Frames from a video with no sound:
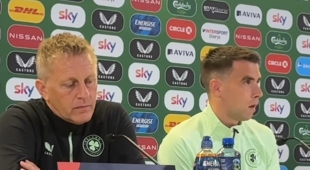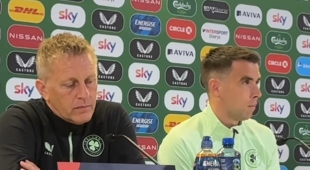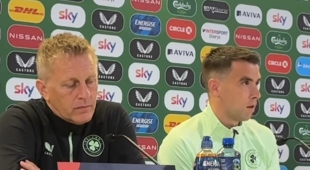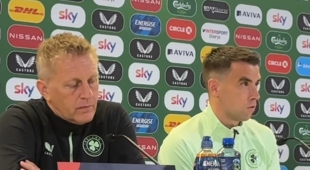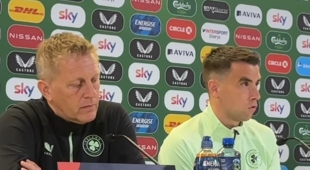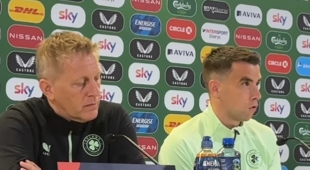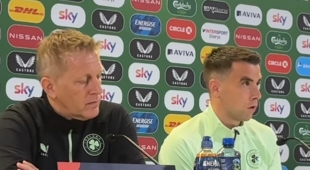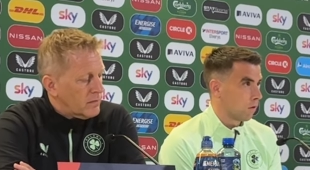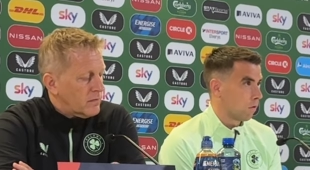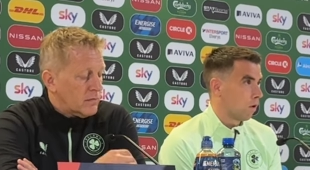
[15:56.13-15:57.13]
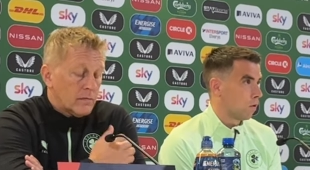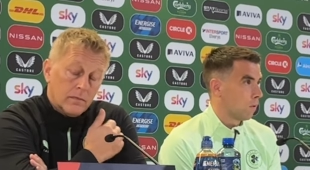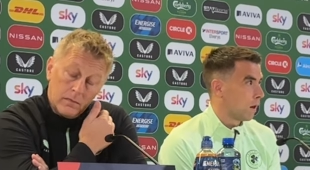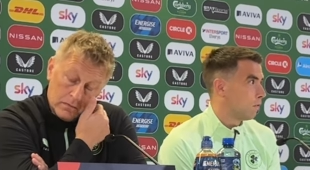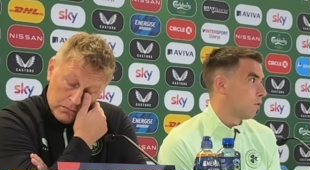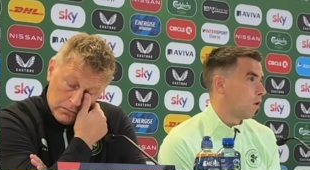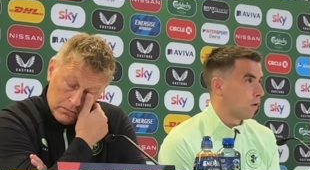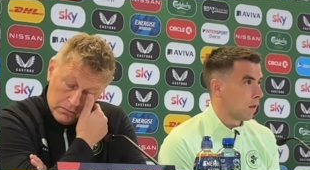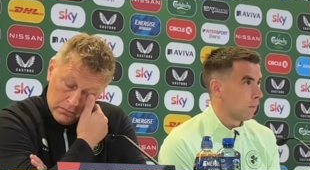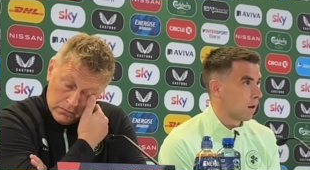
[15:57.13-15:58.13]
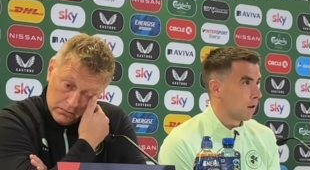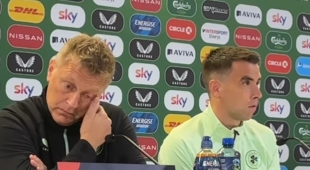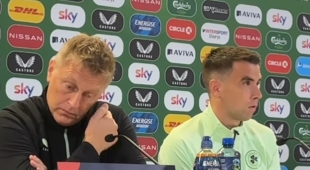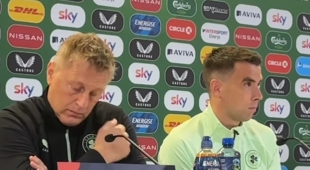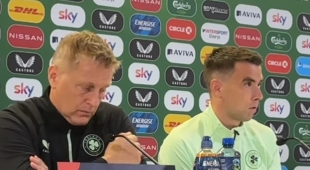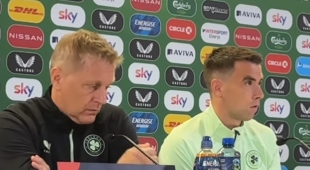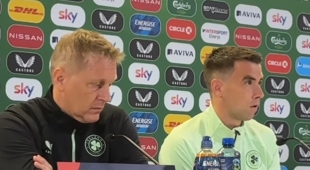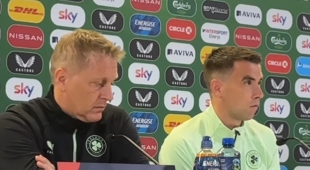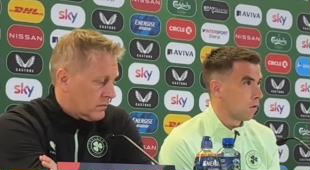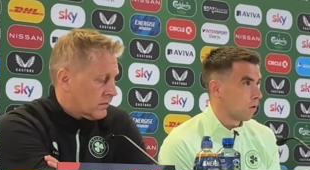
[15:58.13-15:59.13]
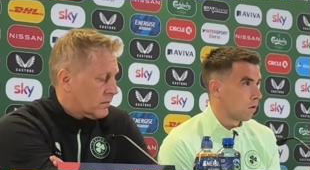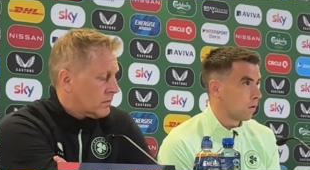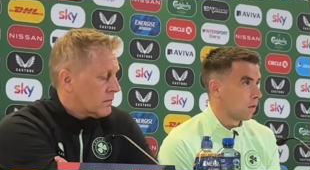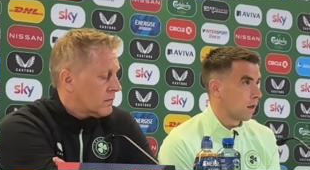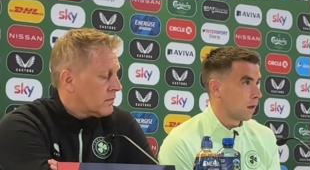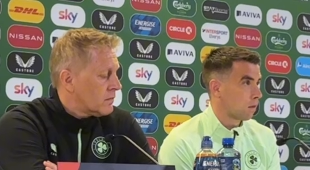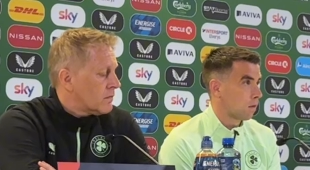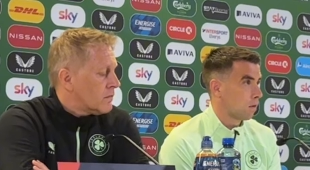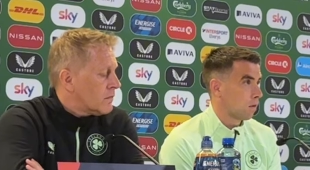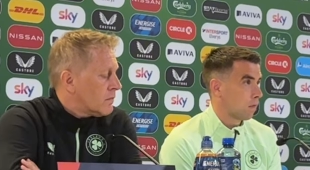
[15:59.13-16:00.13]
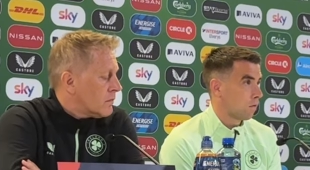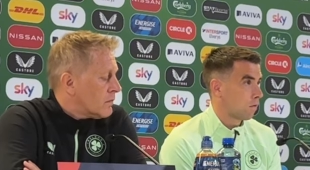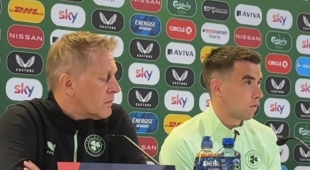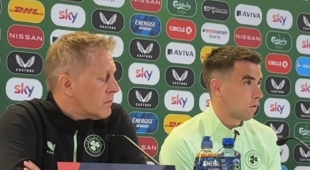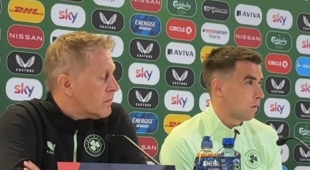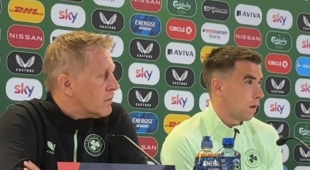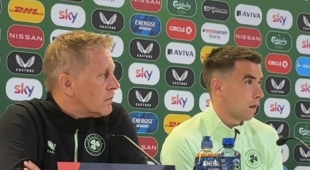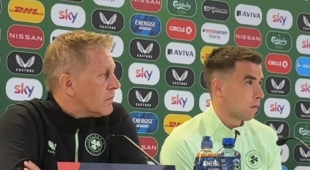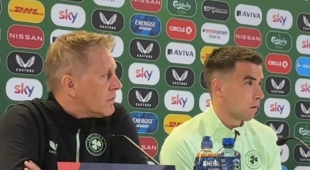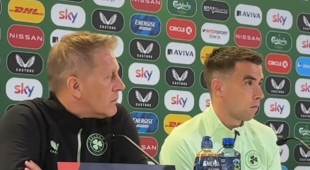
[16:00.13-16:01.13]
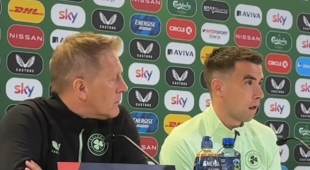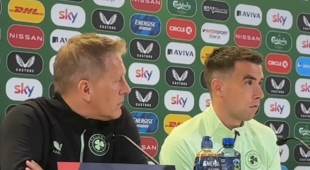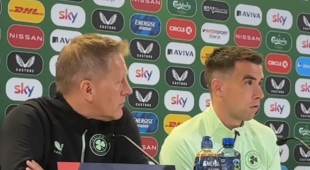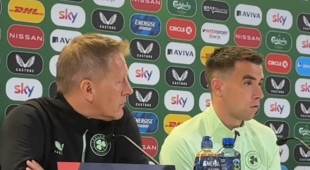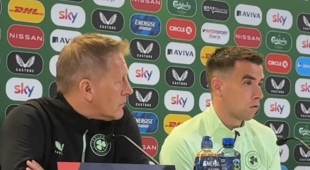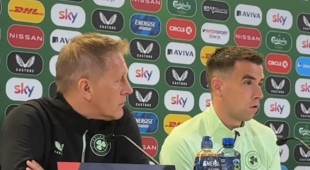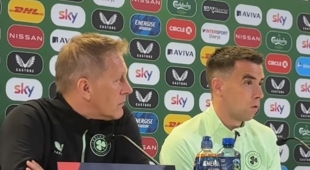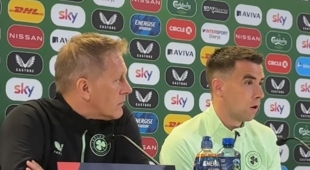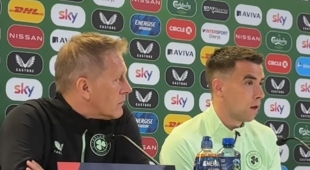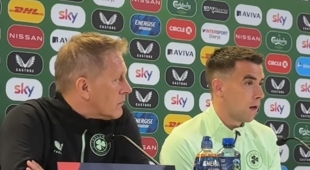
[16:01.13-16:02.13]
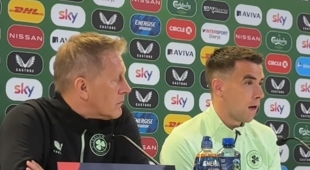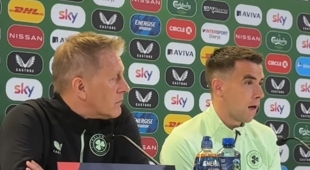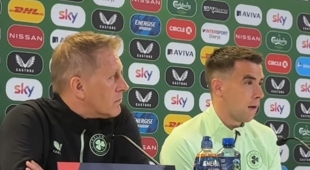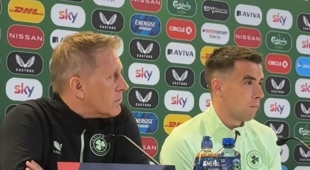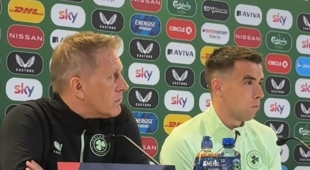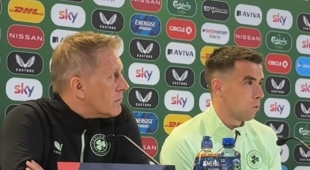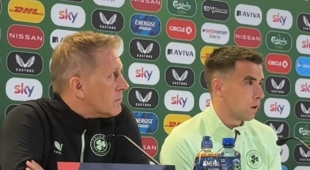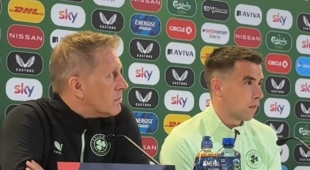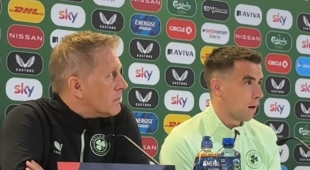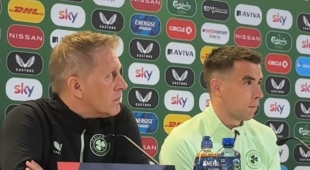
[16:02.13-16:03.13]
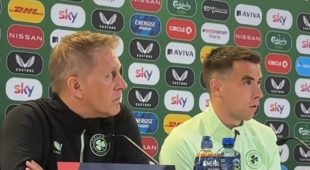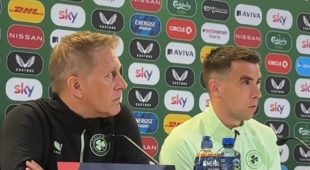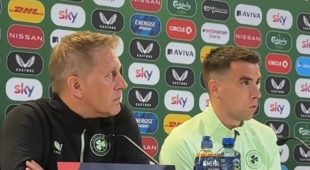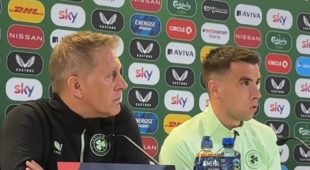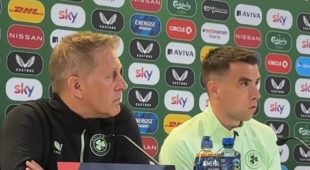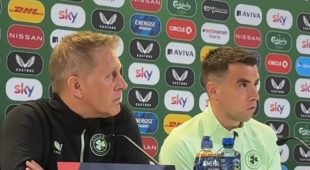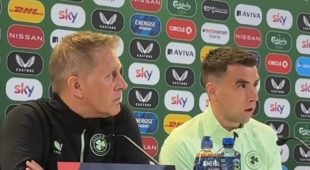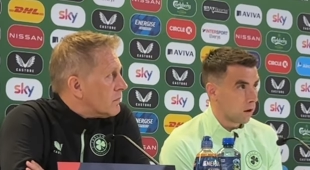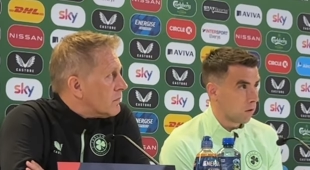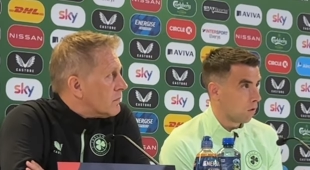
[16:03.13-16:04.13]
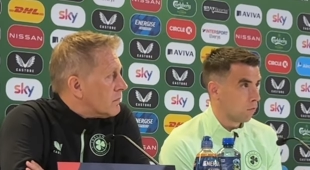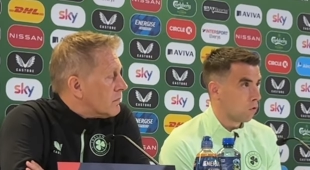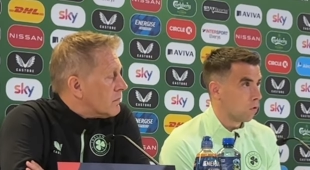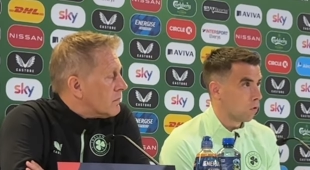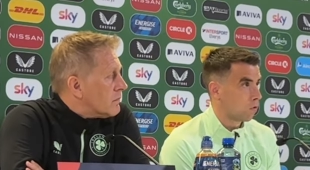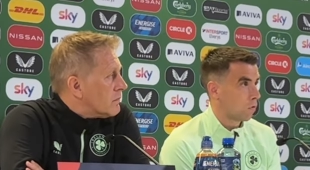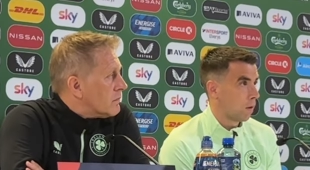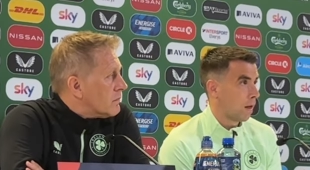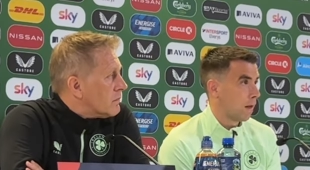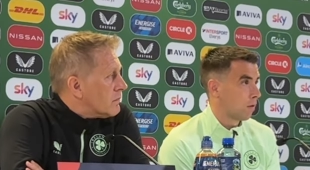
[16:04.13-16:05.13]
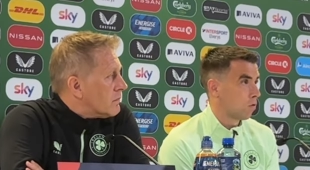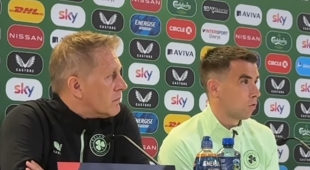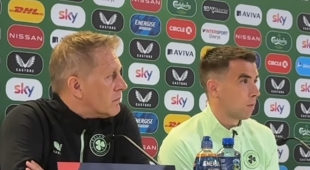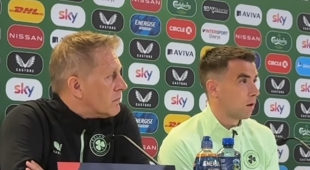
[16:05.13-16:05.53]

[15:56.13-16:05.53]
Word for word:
Speaker 1: amazing journeys along the way for all them lads and myself included to get to this level. So. We can tap into the emotional side, of course. It doesn't